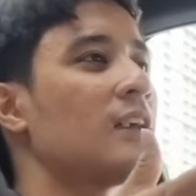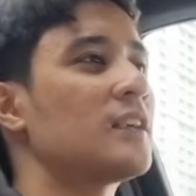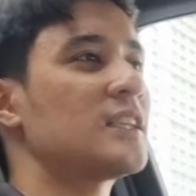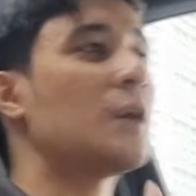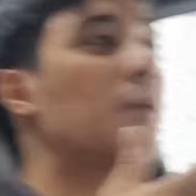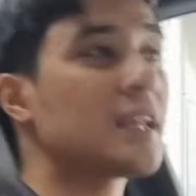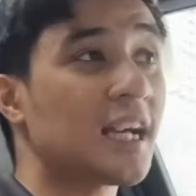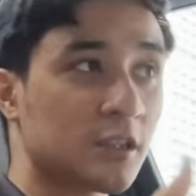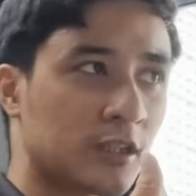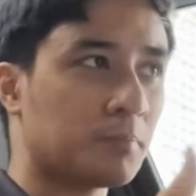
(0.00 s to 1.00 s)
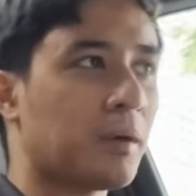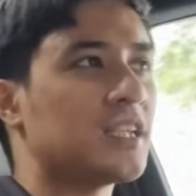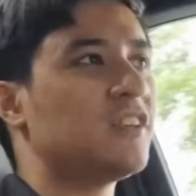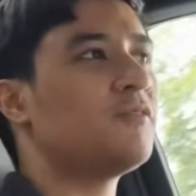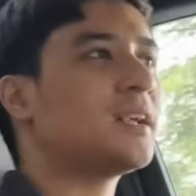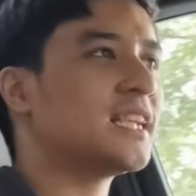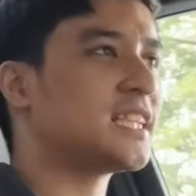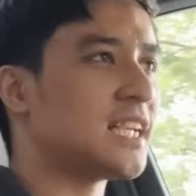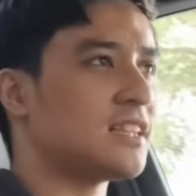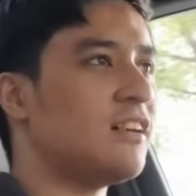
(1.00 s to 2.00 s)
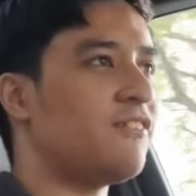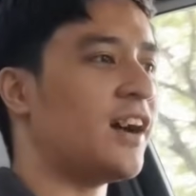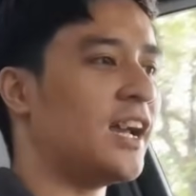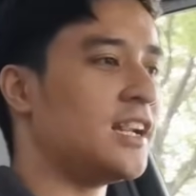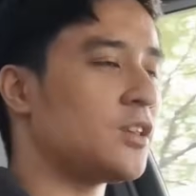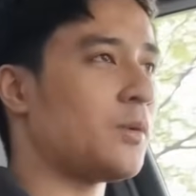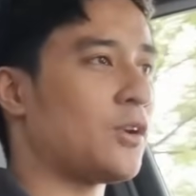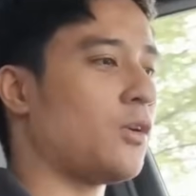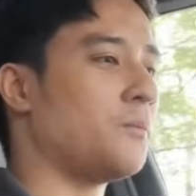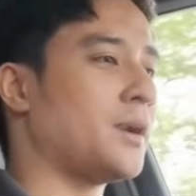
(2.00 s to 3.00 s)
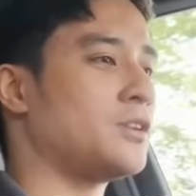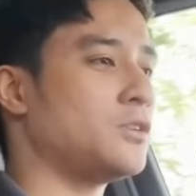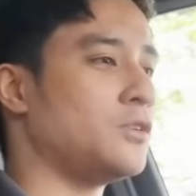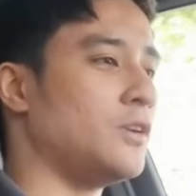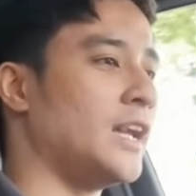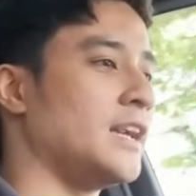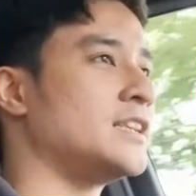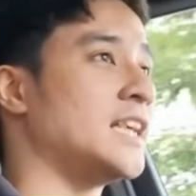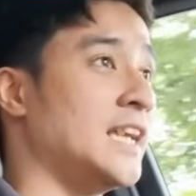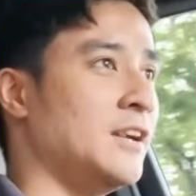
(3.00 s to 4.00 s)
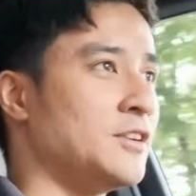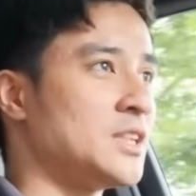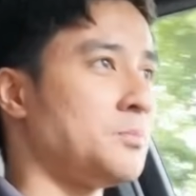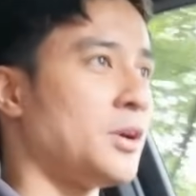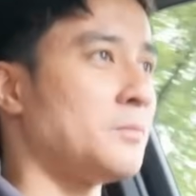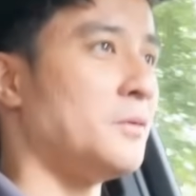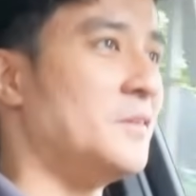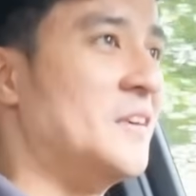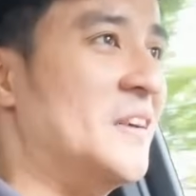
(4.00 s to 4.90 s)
somewhat as responsive, but it's not the violent one compared to, like, say here in sport mode.